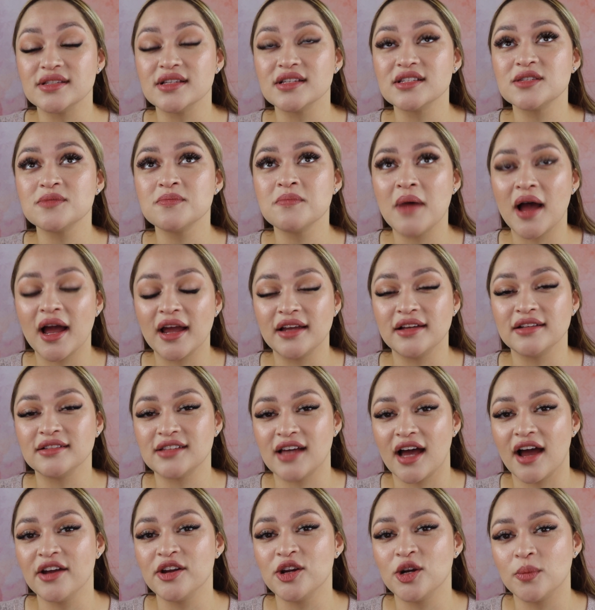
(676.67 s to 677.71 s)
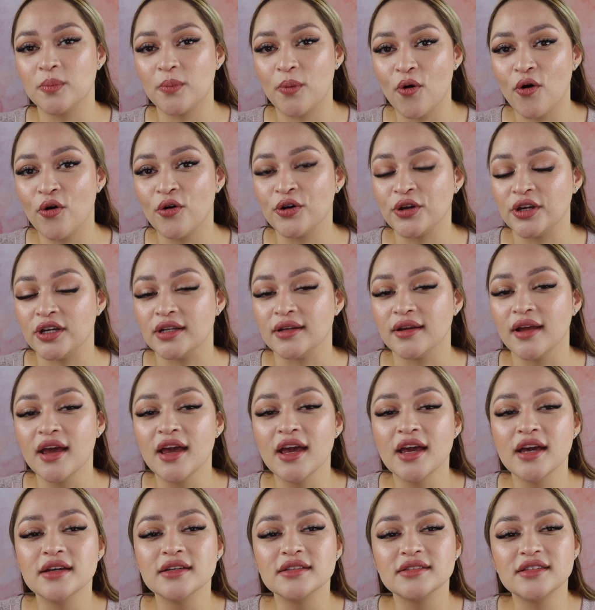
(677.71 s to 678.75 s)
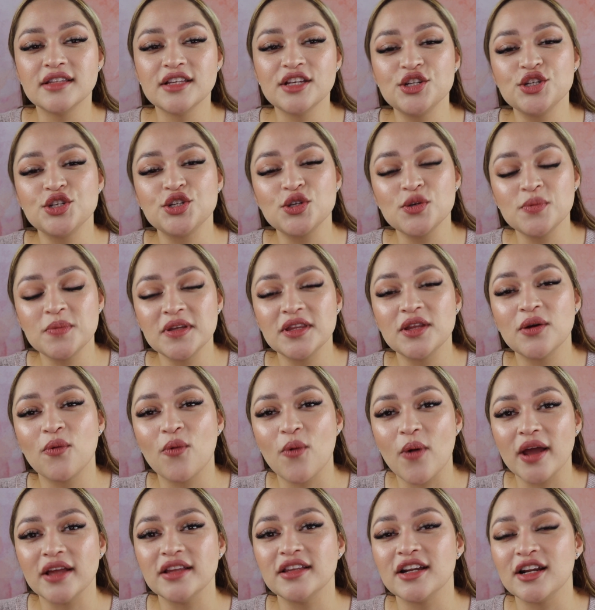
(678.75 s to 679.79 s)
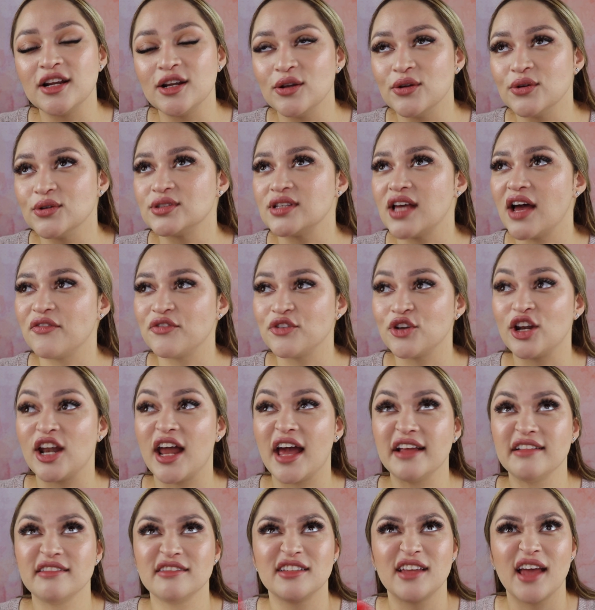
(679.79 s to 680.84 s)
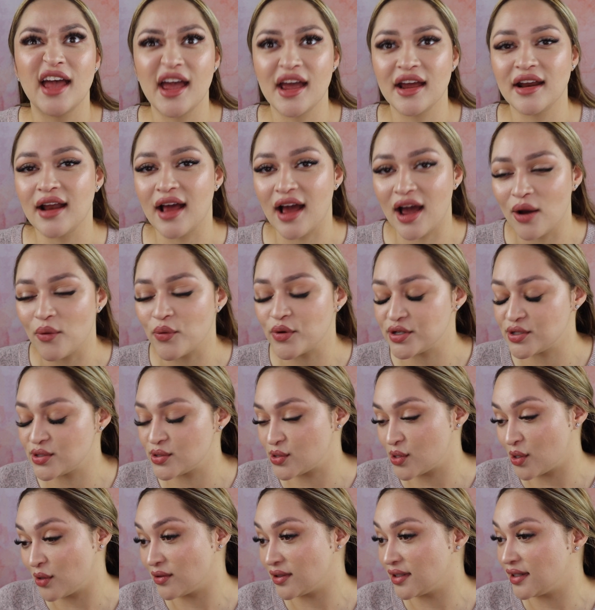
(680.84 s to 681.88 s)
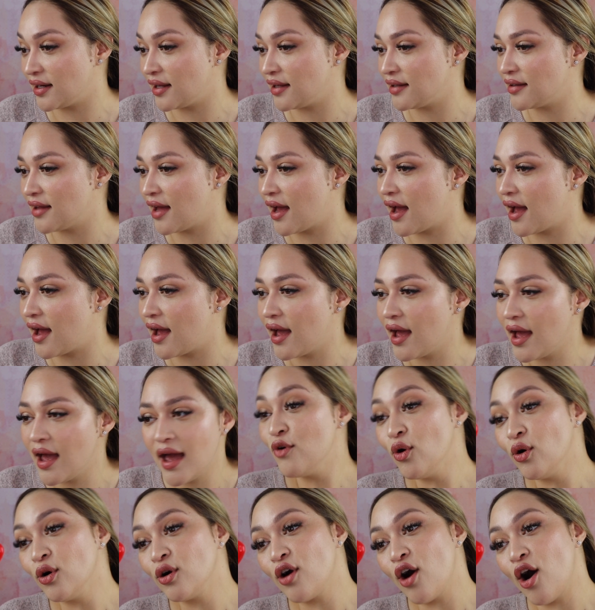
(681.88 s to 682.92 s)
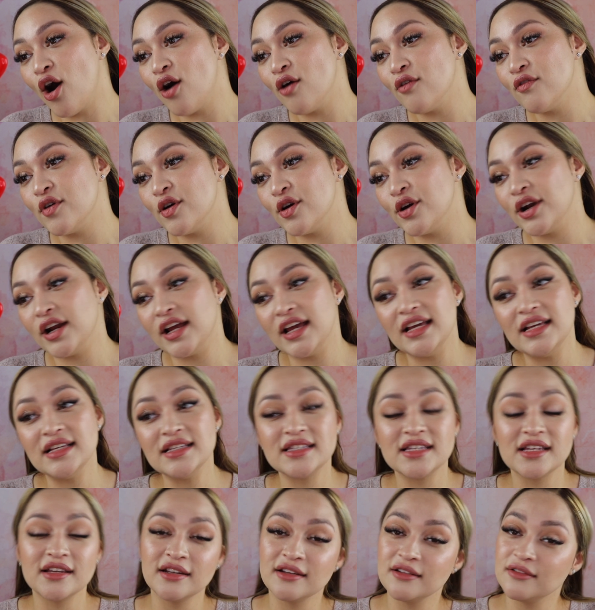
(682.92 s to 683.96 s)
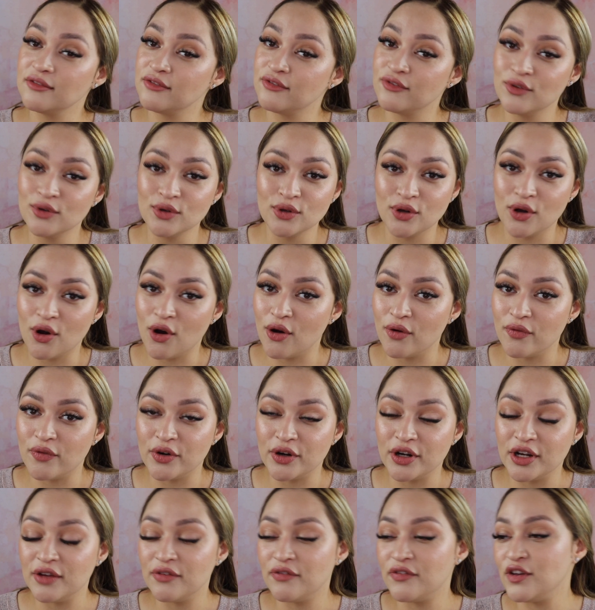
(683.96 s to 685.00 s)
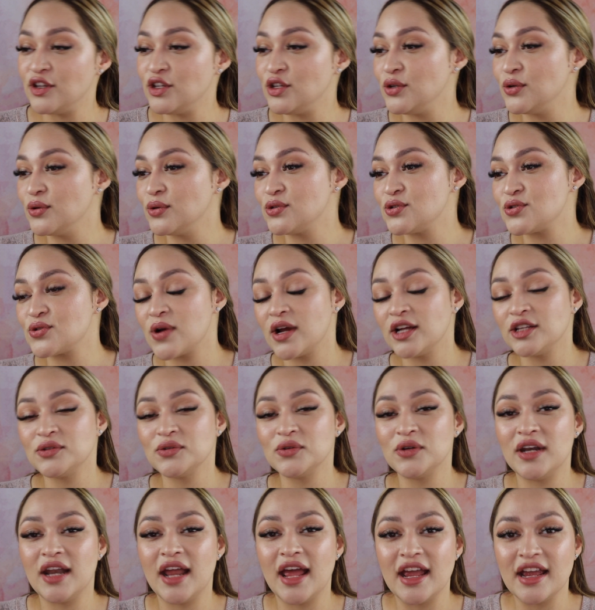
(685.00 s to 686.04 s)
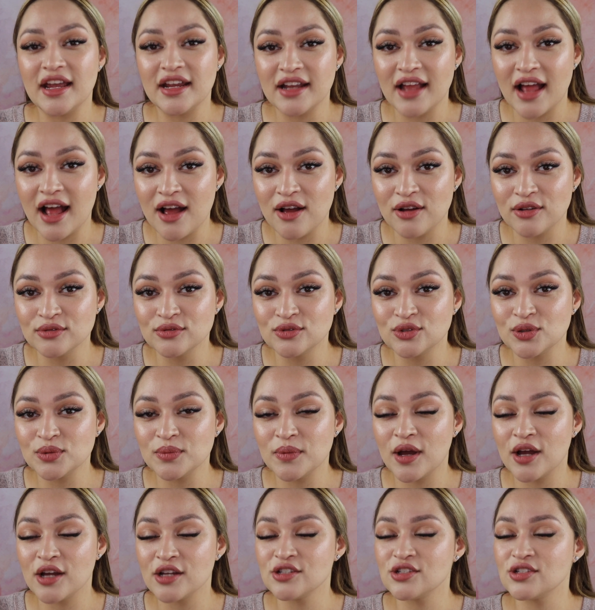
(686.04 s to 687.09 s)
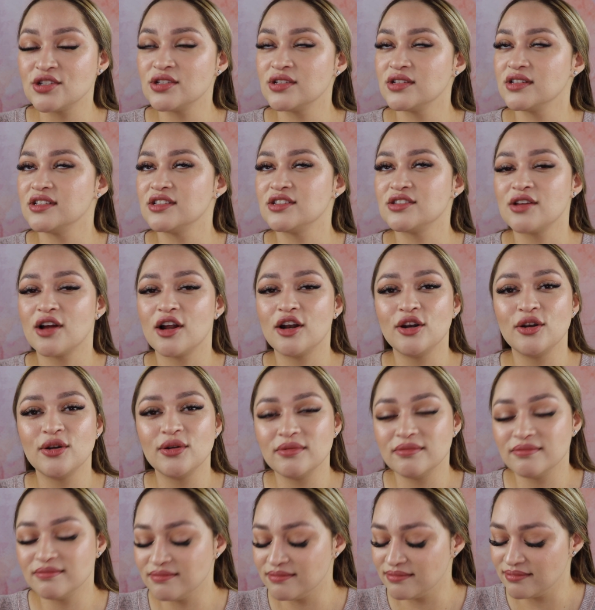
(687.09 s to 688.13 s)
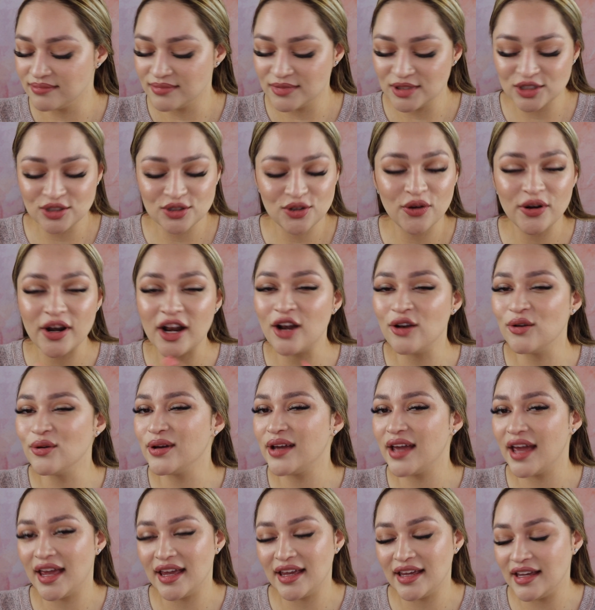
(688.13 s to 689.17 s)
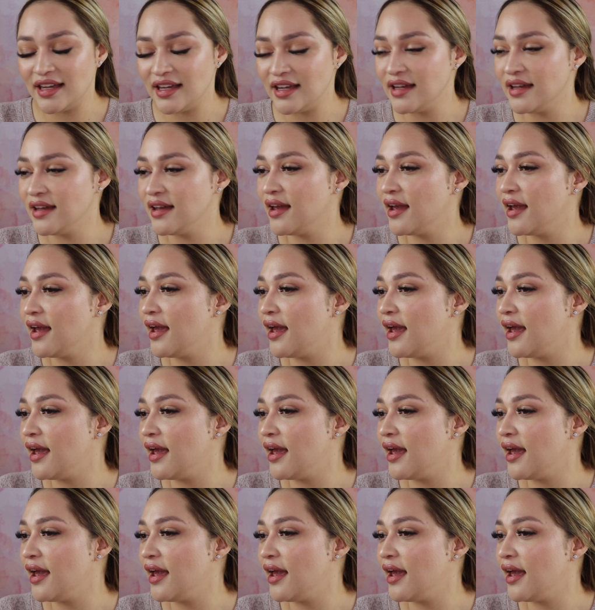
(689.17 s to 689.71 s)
That's my entire point. This should be the way that it looks after like 10 hours or something like that. Full cover isn't full cover. If you try to lay it down too much, it's gonna look cakey.